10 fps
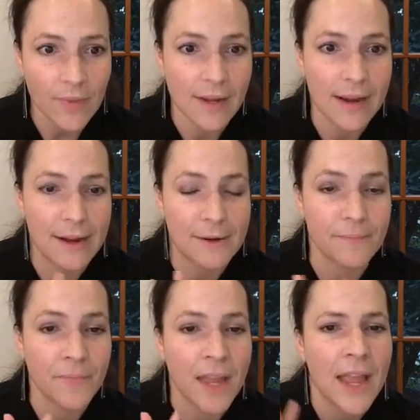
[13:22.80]

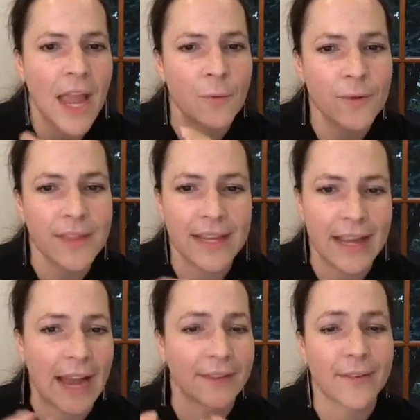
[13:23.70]
And one thing,
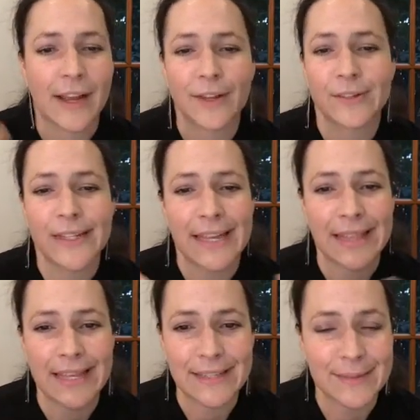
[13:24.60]
I couldn't say
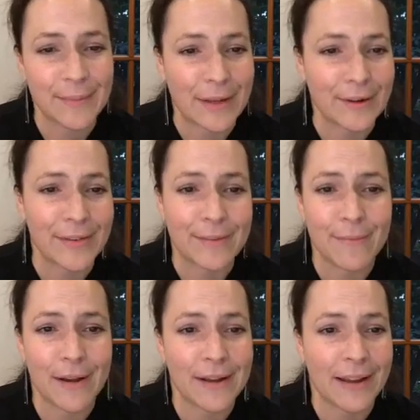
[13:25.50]
these better than
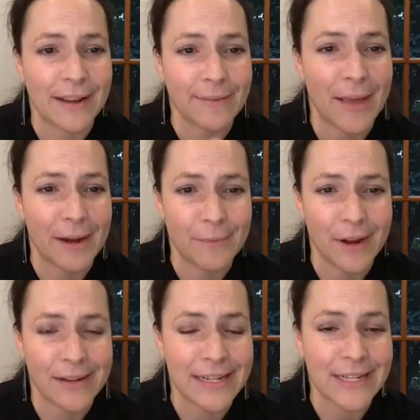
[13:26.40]
Madame
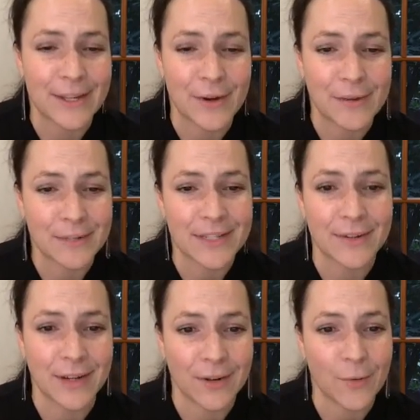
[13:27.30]
Gandhi, so I'm just
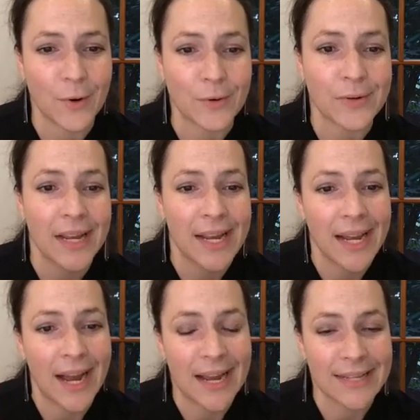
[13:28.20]
going to quote
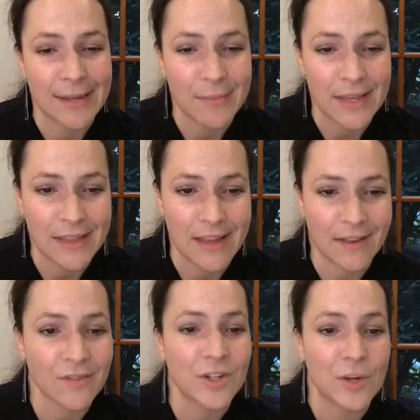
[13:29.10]
something
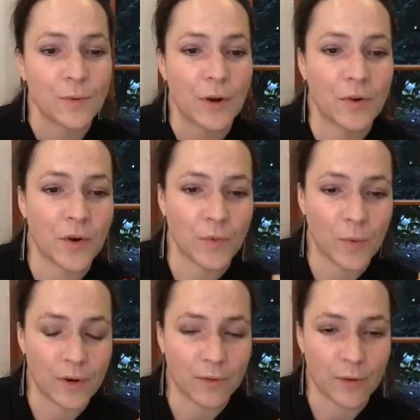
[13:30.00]
that she wrote on
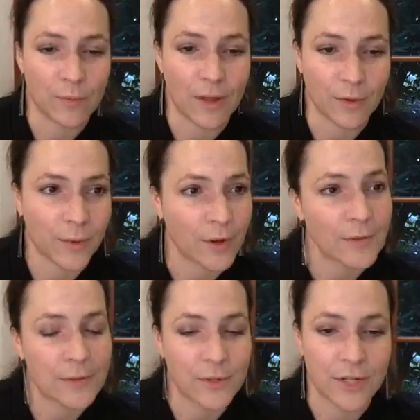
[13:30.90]
one of her blog
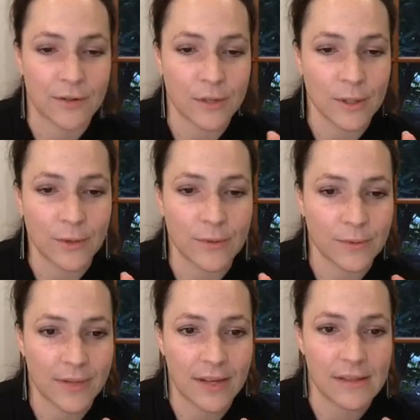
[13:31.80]
posts, which I'll
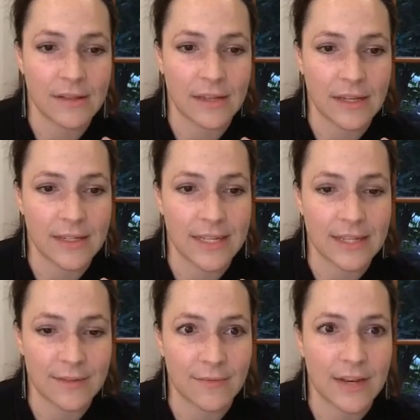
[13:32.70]
include in the link to
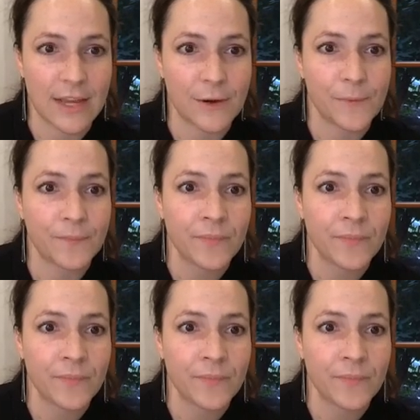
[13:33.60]
this video,